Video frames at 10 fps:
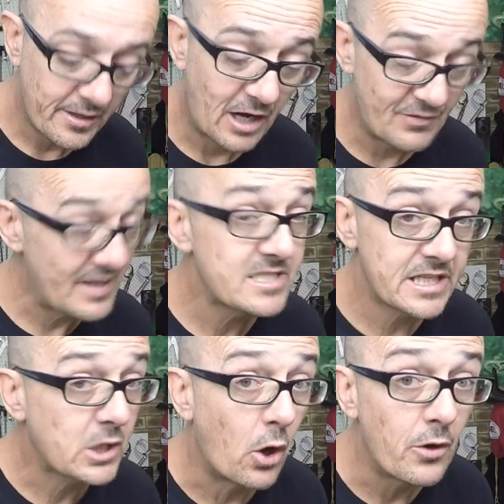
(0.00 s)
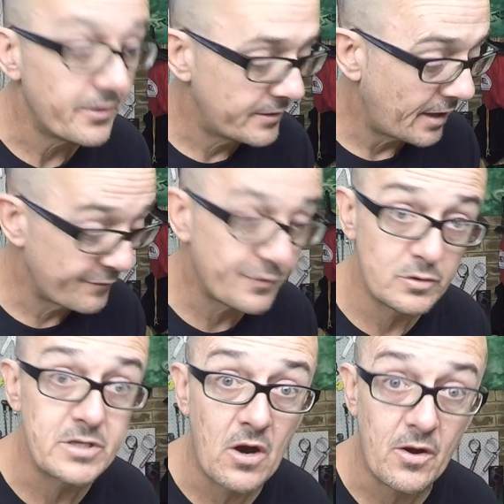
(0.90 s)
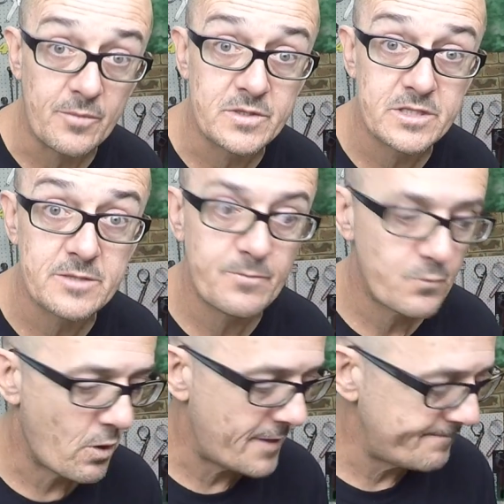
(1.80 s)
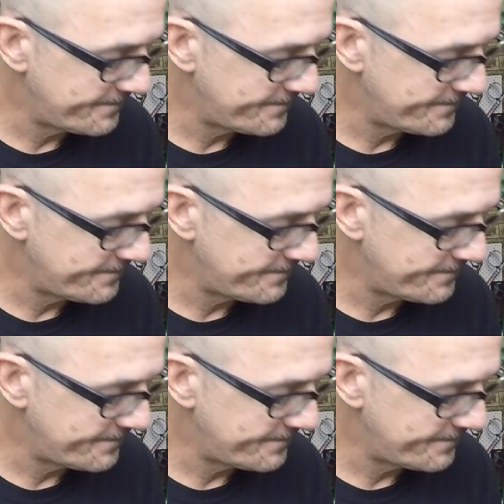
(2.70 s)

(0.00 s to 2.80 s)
I've actually got it a few times, right?